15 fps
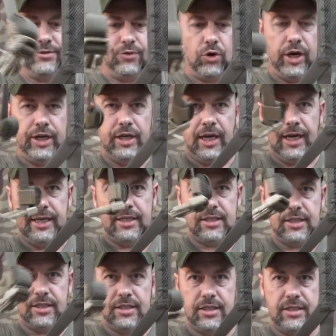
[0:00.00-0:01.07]
for a
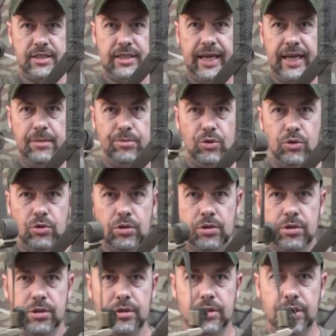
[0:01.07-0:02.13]
nice, stable,
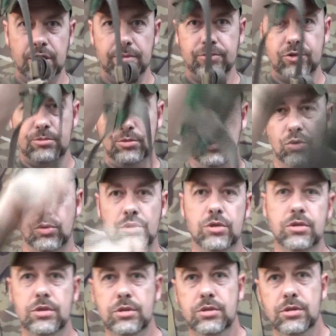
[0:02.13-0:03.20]
comfortable
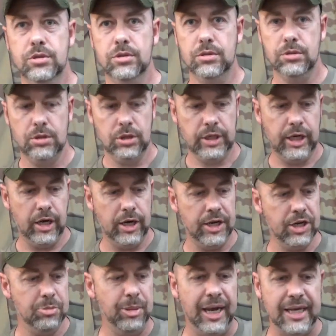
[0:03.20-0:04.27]

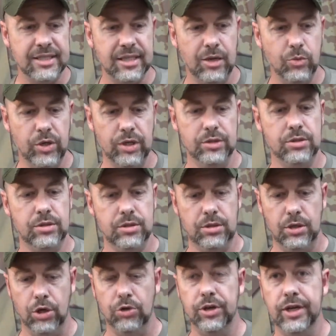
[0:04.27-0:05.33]
carrying capacity when it's
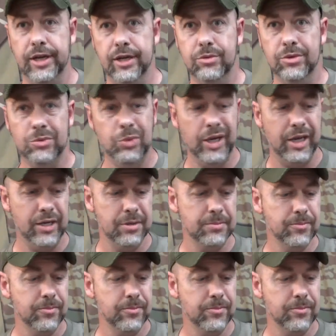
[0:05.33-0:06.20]
loaded down with weight.